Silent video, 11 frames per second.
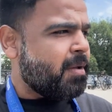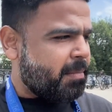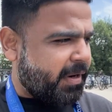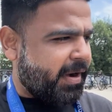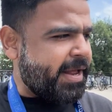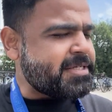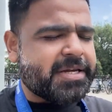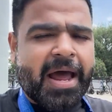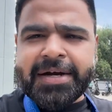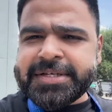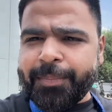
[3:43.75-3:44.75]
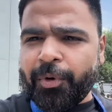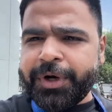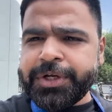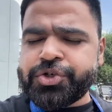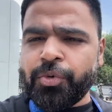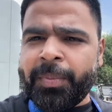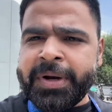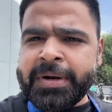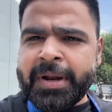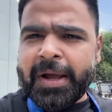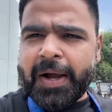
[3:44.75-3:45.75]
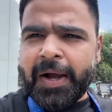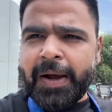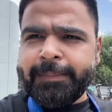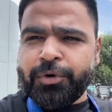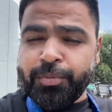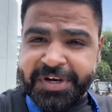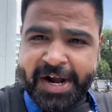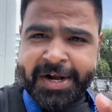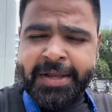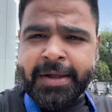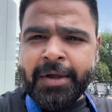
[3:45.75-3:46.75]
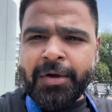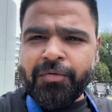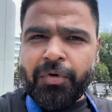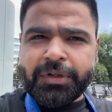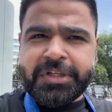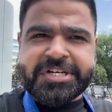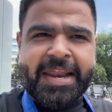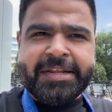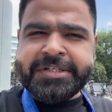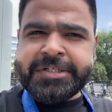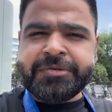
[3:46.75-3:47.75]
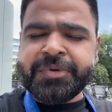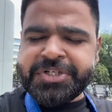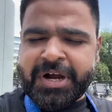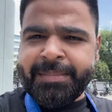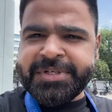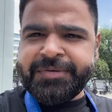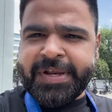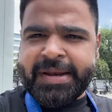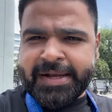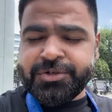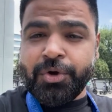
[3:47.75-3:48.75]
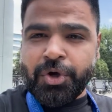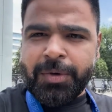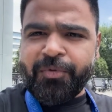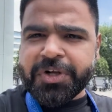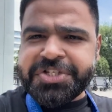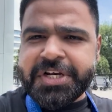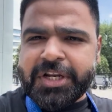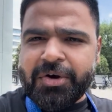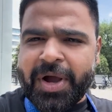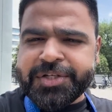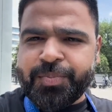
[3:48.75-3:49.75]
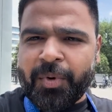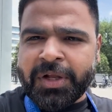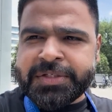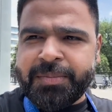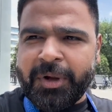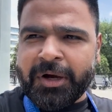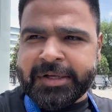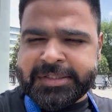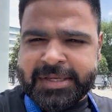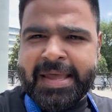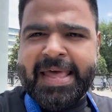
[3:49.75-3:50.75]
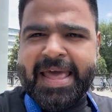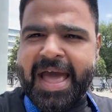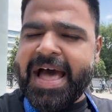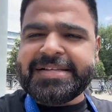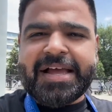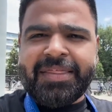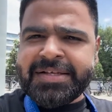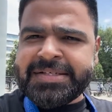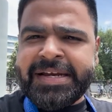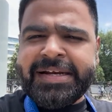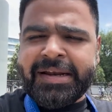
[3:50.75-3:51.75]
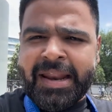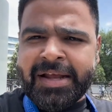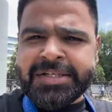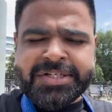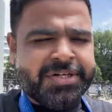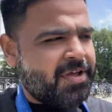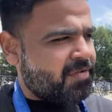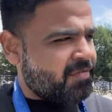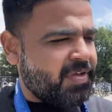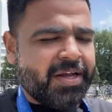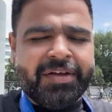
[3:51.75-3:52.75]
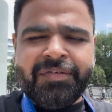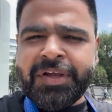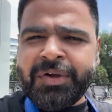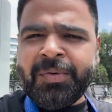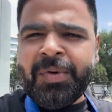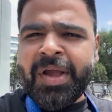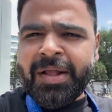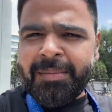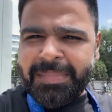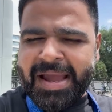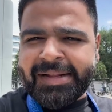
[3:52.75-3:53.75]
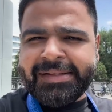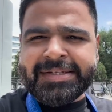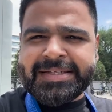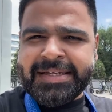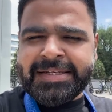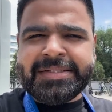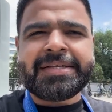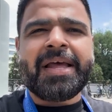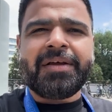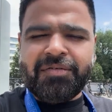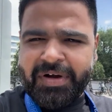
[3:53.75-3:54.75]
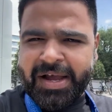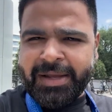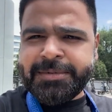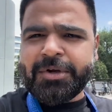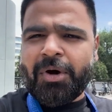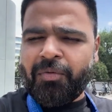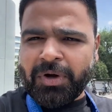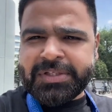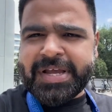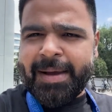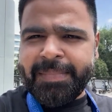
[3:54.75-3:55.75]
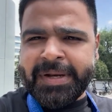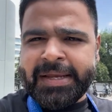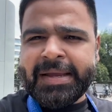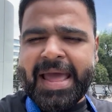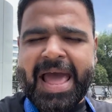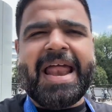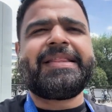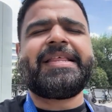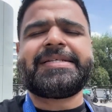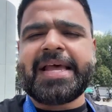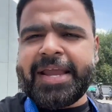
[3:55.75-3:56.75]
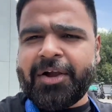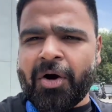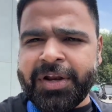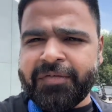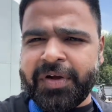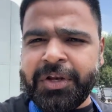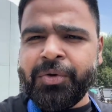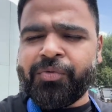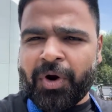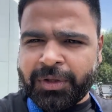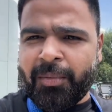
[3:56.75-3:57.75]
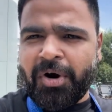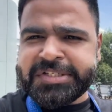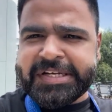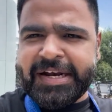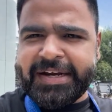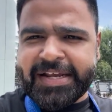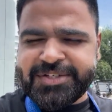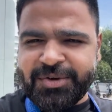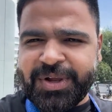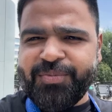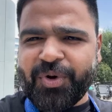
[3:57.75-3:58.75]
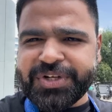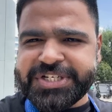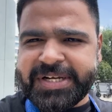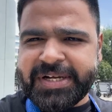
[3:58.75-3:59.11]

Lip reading: But rest are supporting Shubman to be ready for the challenges which come his way next. So you keep watching TOI Sports, because as others eat lunch, we are giving you behind the scenes vibes of what's happening at this iconic venue for the Boxing Day test. So keep watching.